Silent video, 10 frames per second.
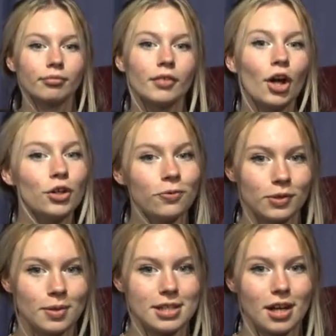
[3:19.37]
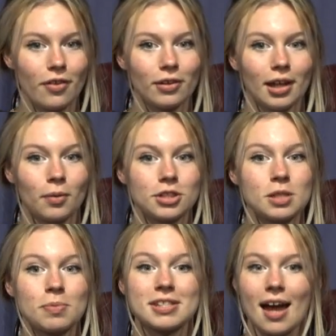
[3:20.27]
Are you fluent in other languages
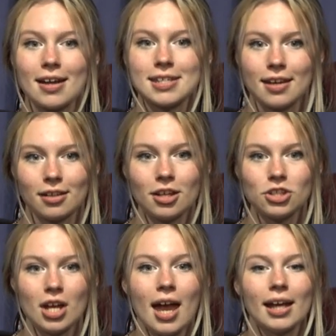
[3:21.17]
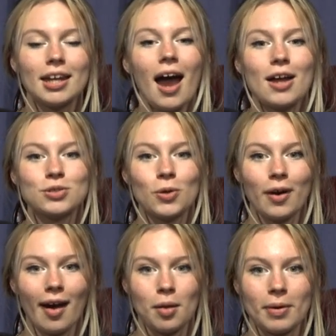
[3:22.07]
besides English? Get a high school
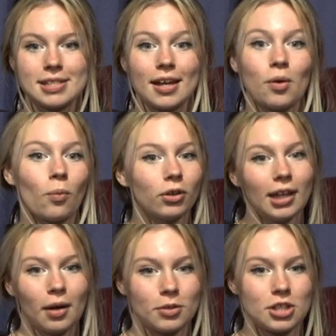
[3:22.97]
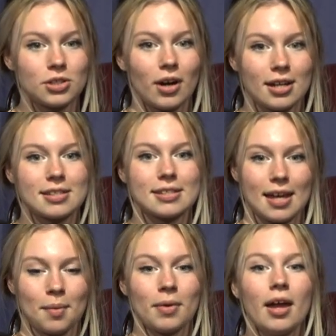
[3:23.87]
credit by taking World Languages Credit
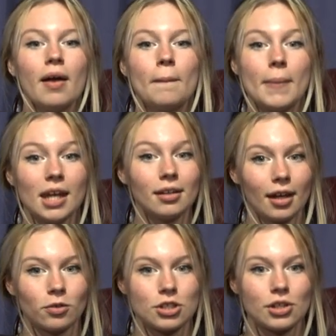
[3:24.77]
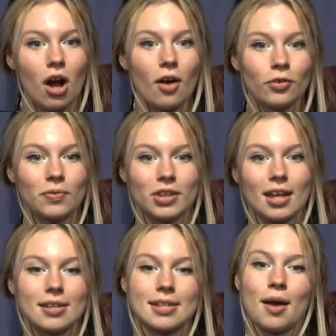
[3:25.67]
Exam. Many languages are offered for the
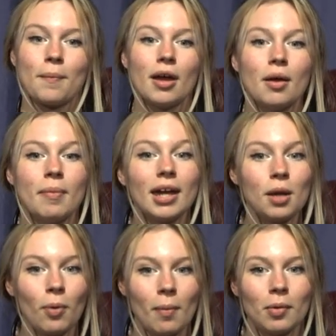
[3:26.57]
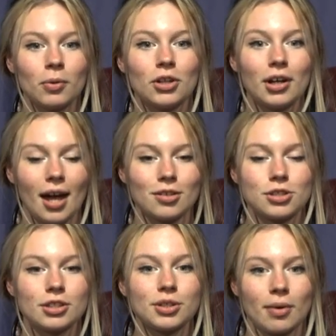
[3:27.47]
exam. Make an appointment with your counselor
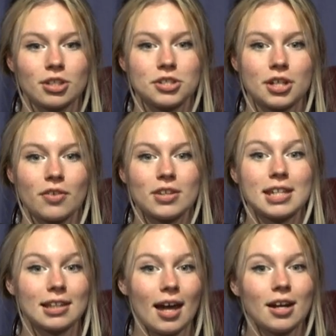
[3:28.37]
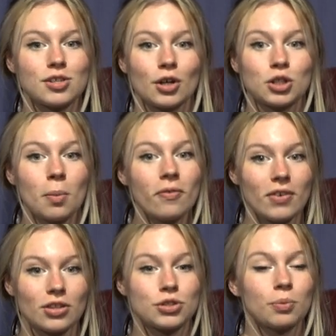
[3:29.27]
to register. The deadline is October
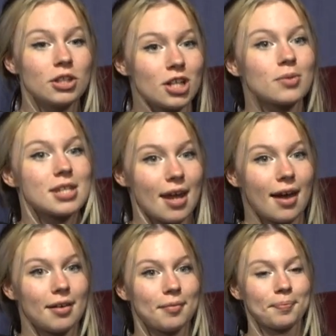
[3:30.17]
5th, so reach out today.